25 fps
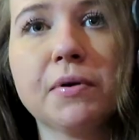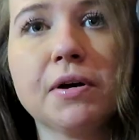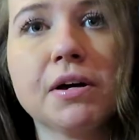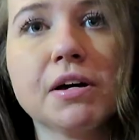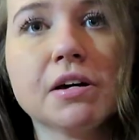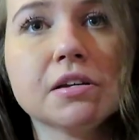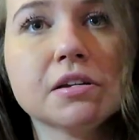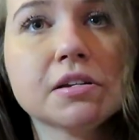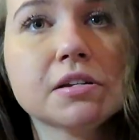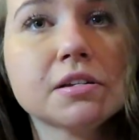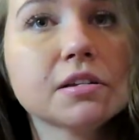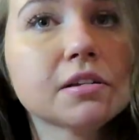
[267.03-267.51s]

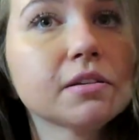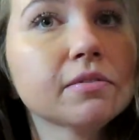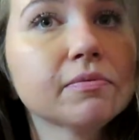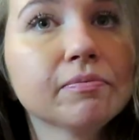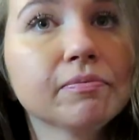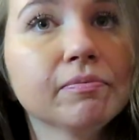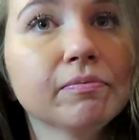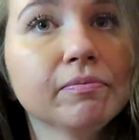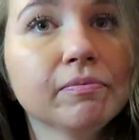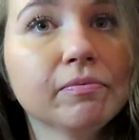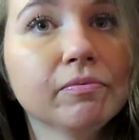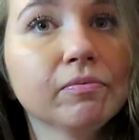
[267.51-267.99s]
because
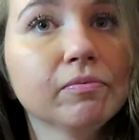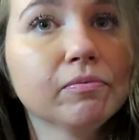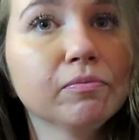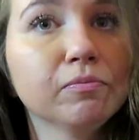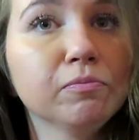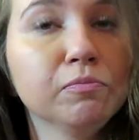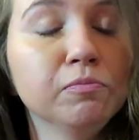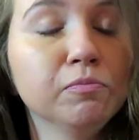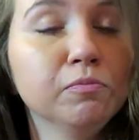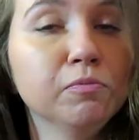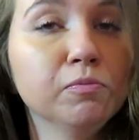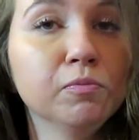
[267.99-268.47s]

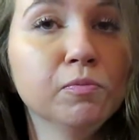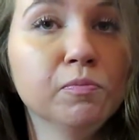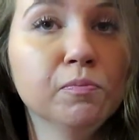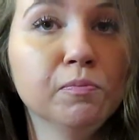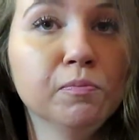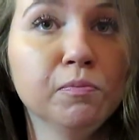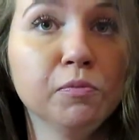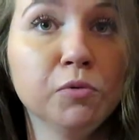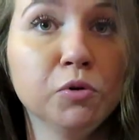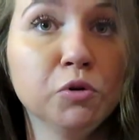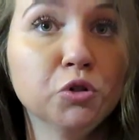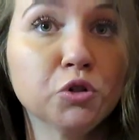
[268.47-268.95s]

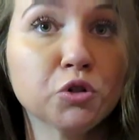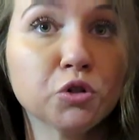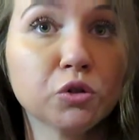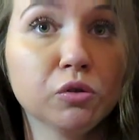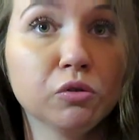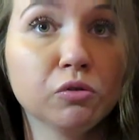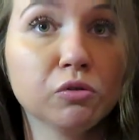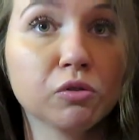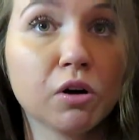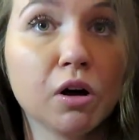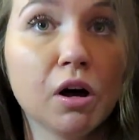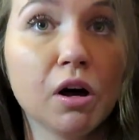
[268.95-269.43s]

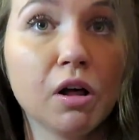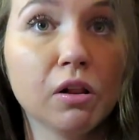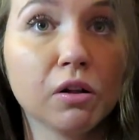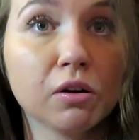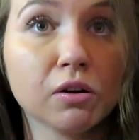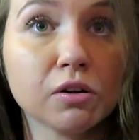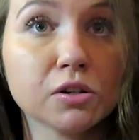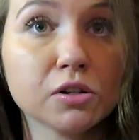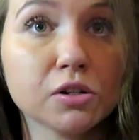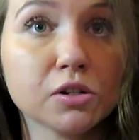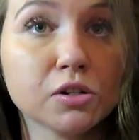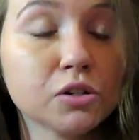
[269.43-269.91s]
neutral
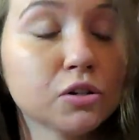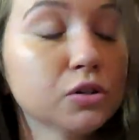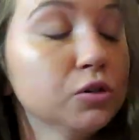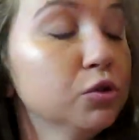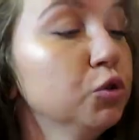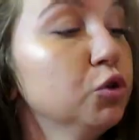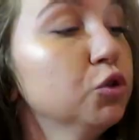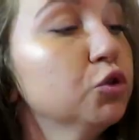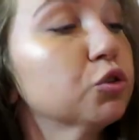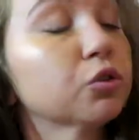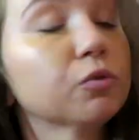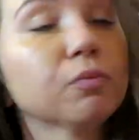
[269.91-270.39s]
colors,
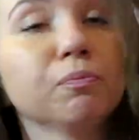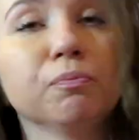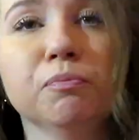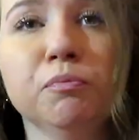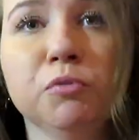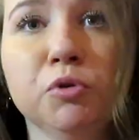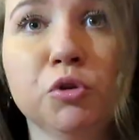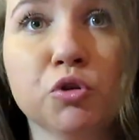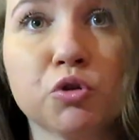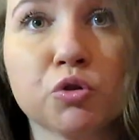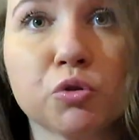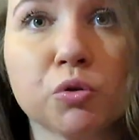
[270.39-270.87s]
neutral,
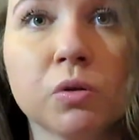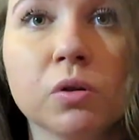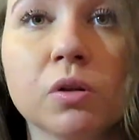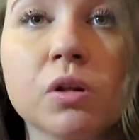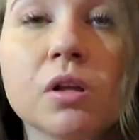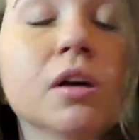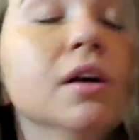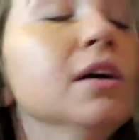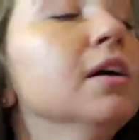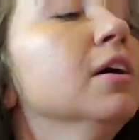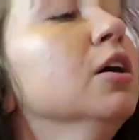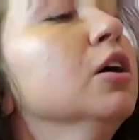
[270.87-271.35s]
neutral,
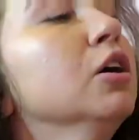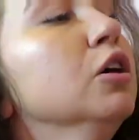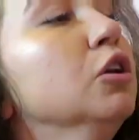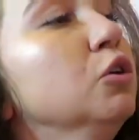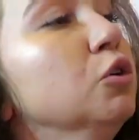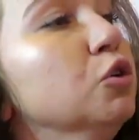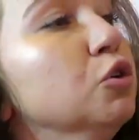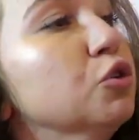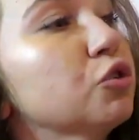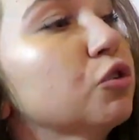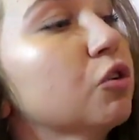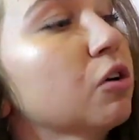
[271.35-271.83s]

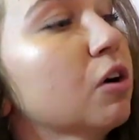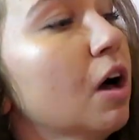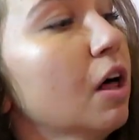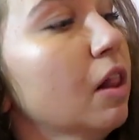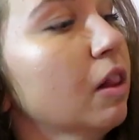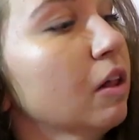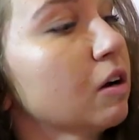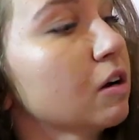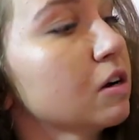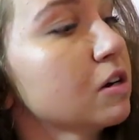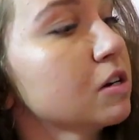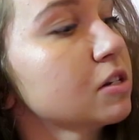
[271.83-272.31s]
neutral
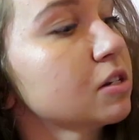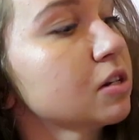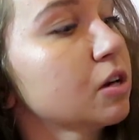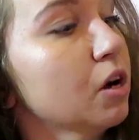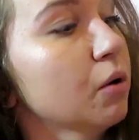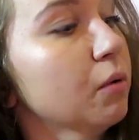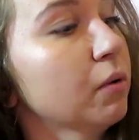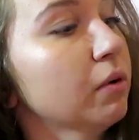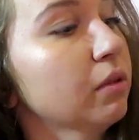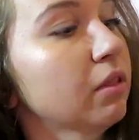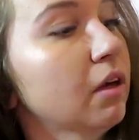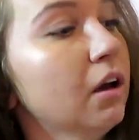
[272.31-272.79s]
colors
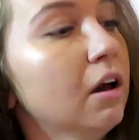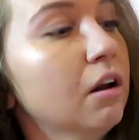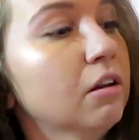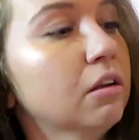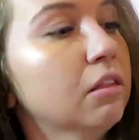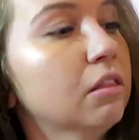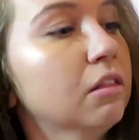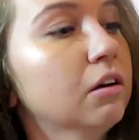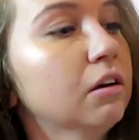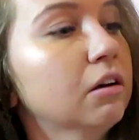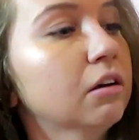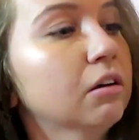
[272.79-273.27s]
go with
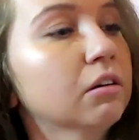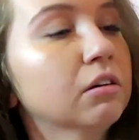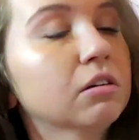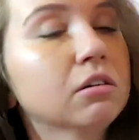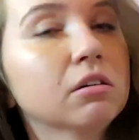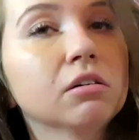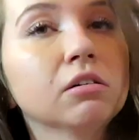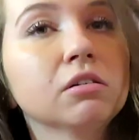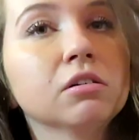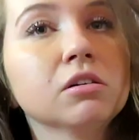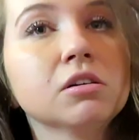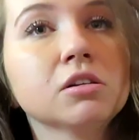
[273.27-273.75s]
anything.
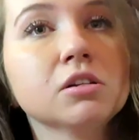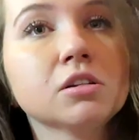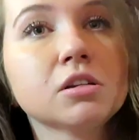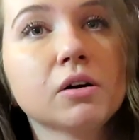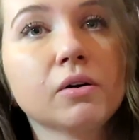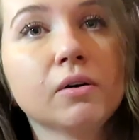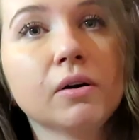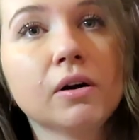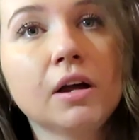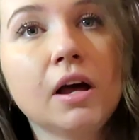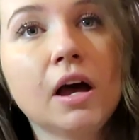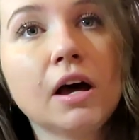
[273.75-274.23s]

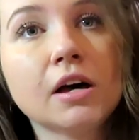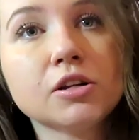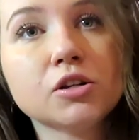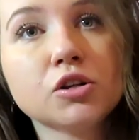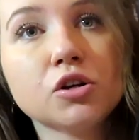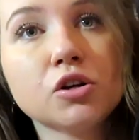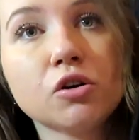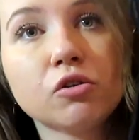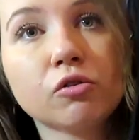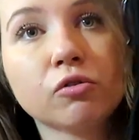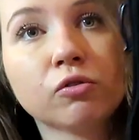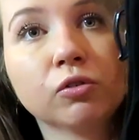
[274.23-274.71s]
So and it has
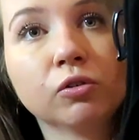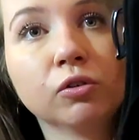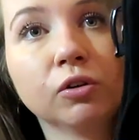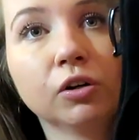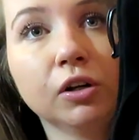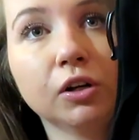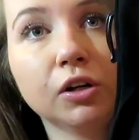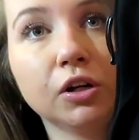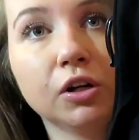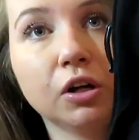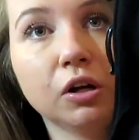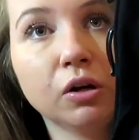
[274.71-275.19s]

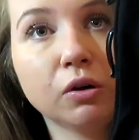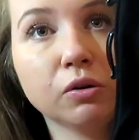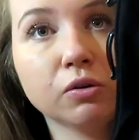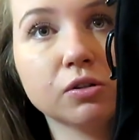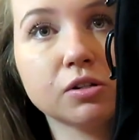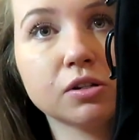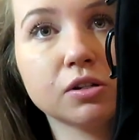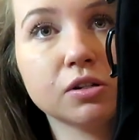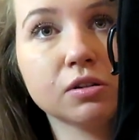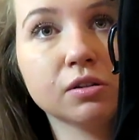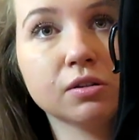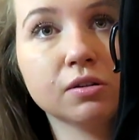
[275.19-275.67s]
really
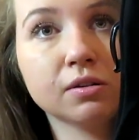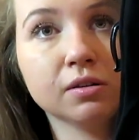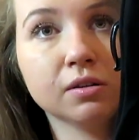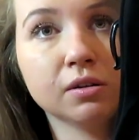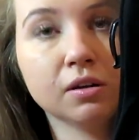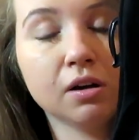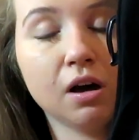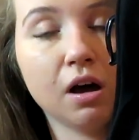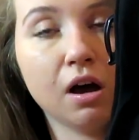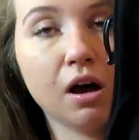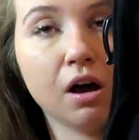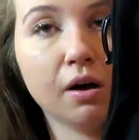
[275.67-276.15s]
cute
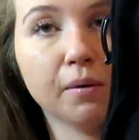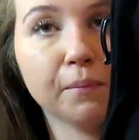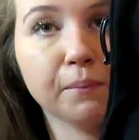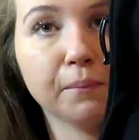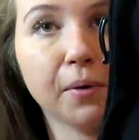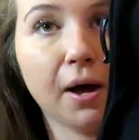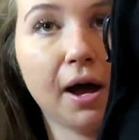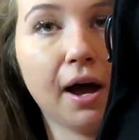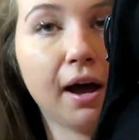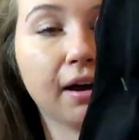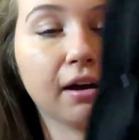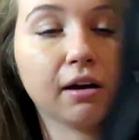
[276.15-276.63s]
um,
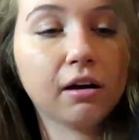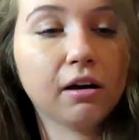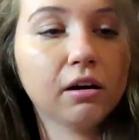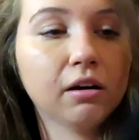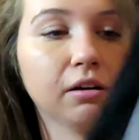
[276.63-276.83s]
back,